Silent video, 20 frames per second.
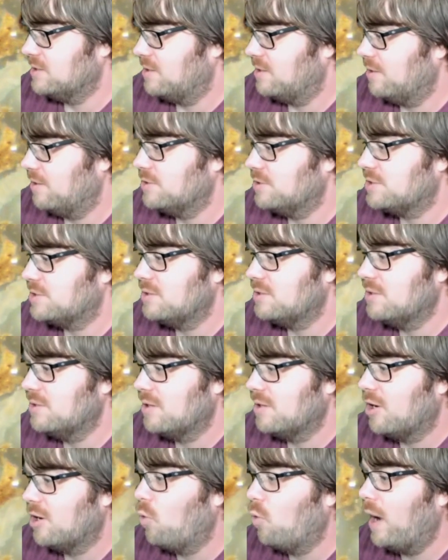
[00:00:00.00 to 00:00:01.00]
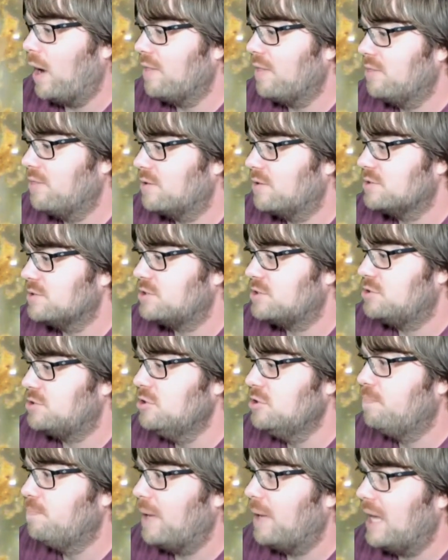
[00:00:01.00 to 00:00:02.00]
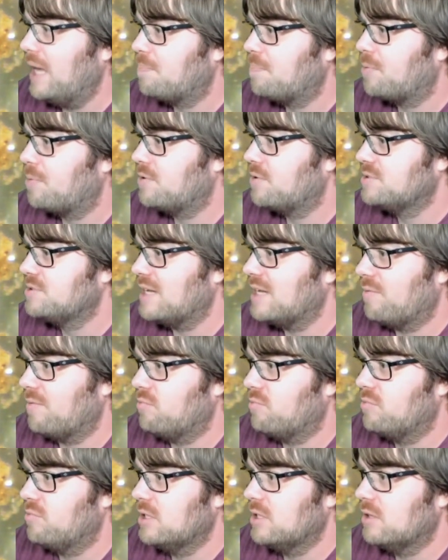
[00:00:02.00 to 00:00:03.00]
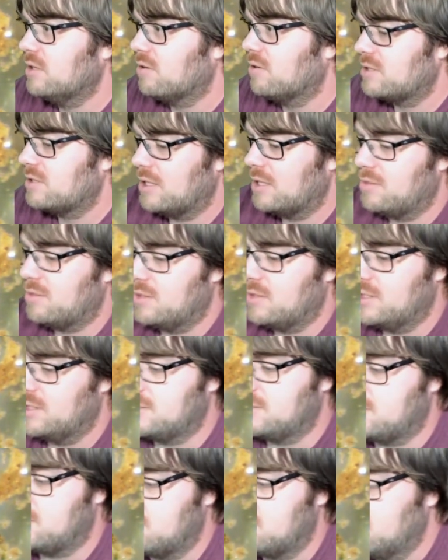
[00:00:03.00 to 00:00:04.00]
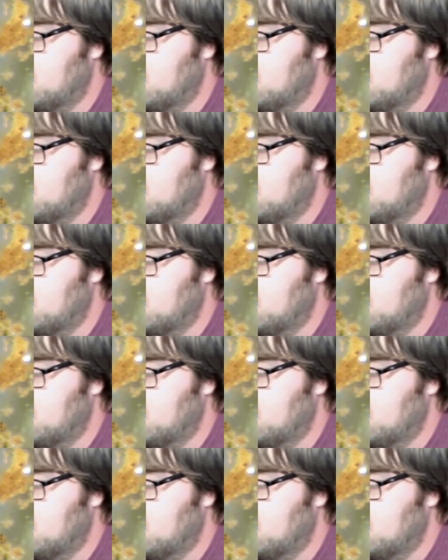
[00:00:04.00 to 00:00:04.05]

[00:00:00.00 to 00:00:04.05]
there's two papers that really looked at this